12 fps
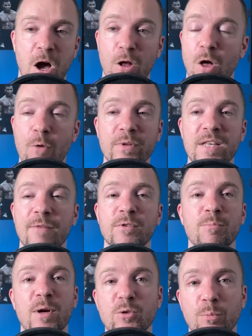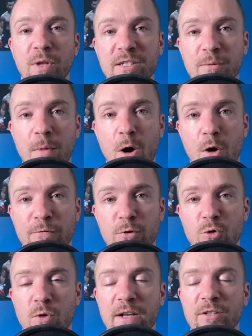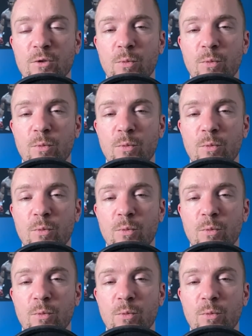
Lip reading: I'll always have a special place in my heart for striking.